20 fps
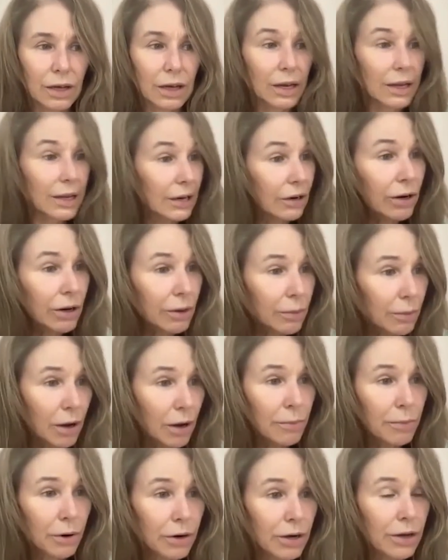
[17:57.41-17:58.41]
clearing
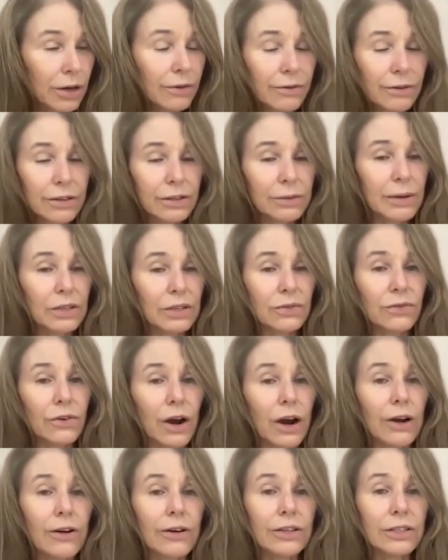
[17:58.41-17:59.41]
my body of as much
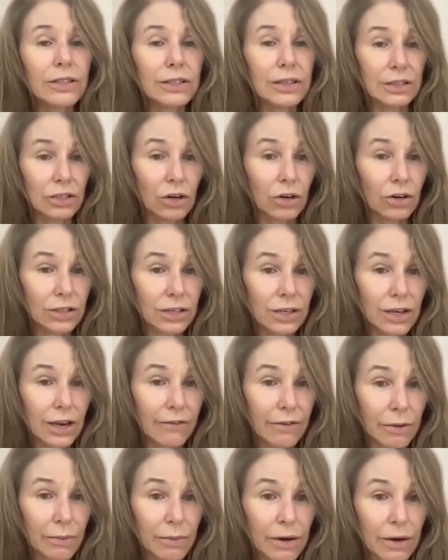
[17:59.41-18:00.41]
virus and toxic
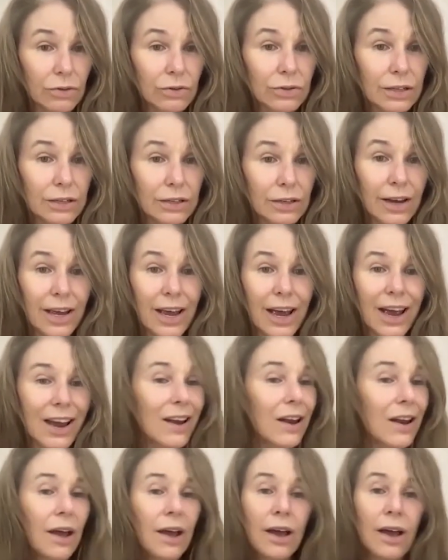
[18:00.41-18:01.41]
heavy metals as I
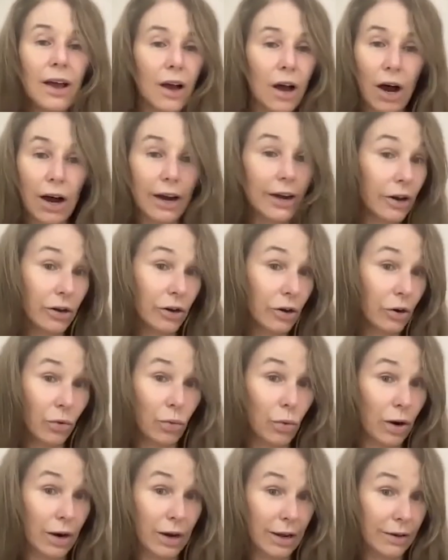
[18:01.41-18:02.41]
can, I don't
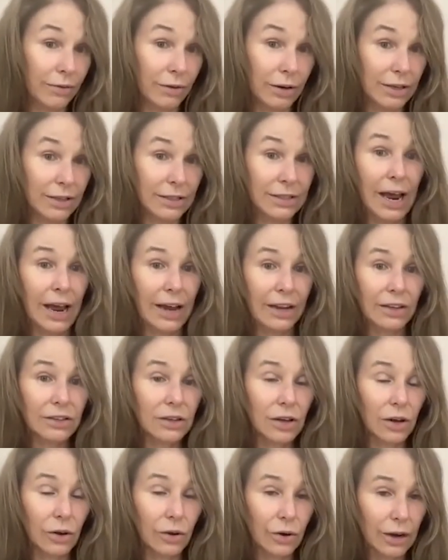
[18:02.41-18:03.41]
know what level it's at.
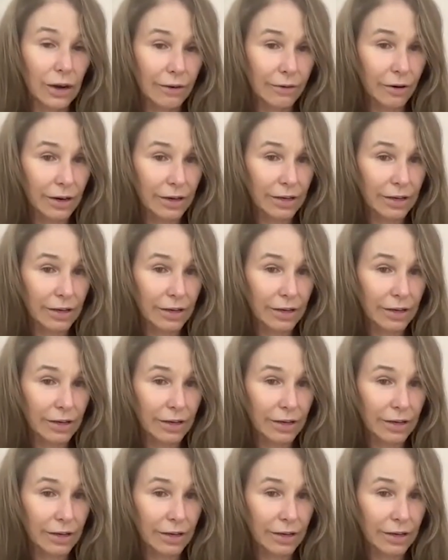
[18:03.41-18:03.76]
So if